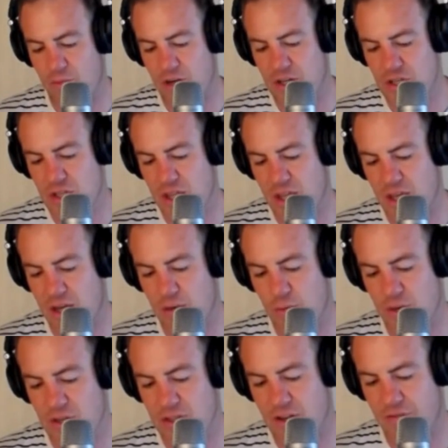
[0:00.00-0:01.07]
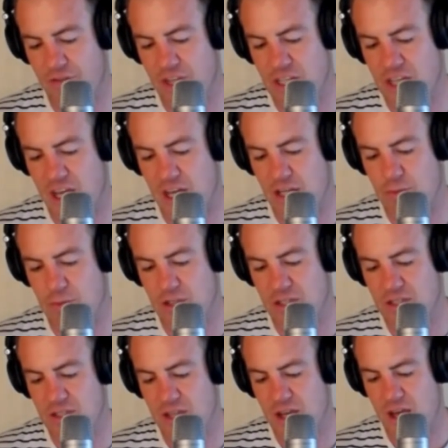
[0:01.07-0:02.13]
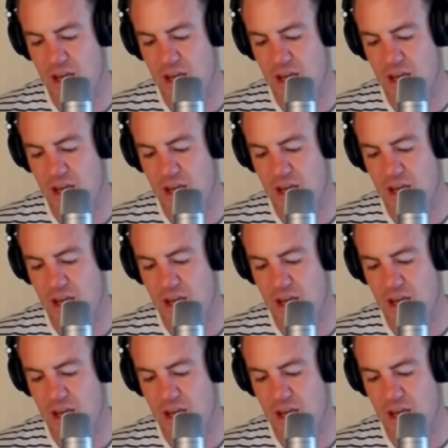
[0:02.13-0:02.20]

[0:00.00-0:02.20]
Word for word: reach the headwaters of these catchments